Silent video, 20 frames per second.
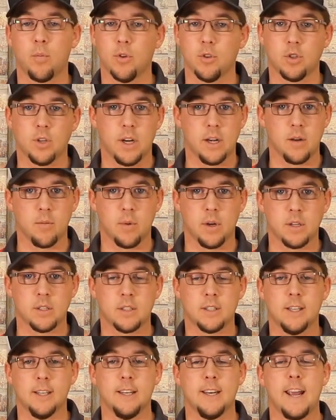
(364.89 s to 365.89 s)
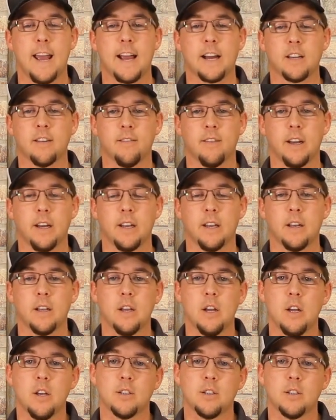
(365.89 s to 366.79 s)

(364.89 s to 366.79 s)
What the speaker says: pushing any buttons to deactivate it.